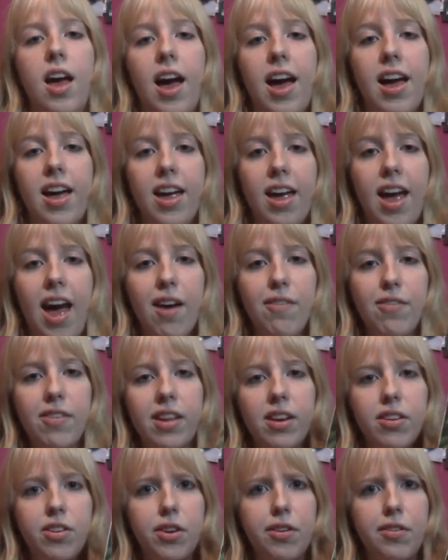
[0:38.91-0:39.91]
I
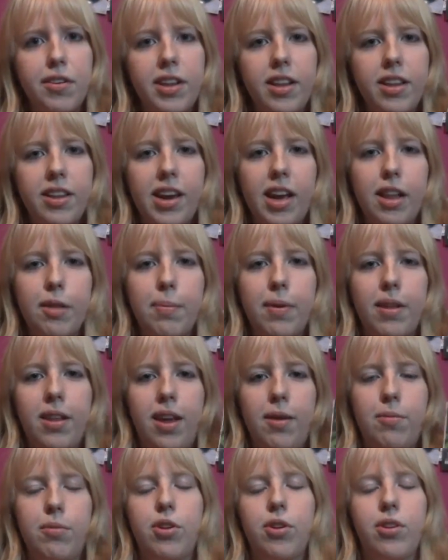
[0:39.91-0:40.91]
haven't actually read it yet, but
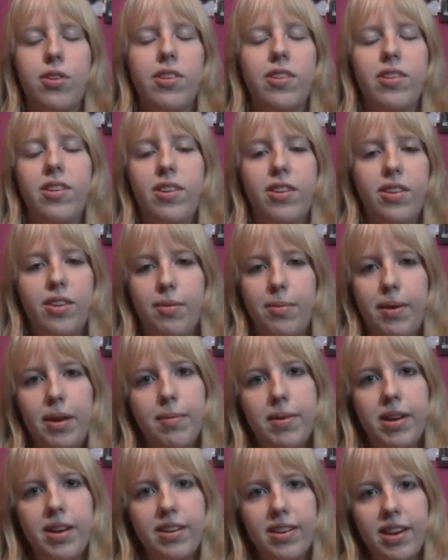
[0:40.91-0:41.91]
I'm sure it's going to be
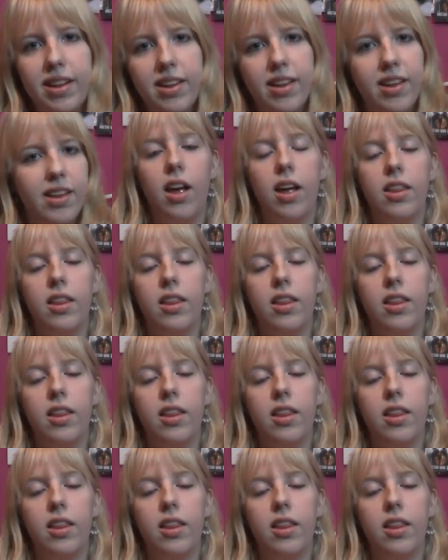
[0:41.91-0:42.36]
amazing.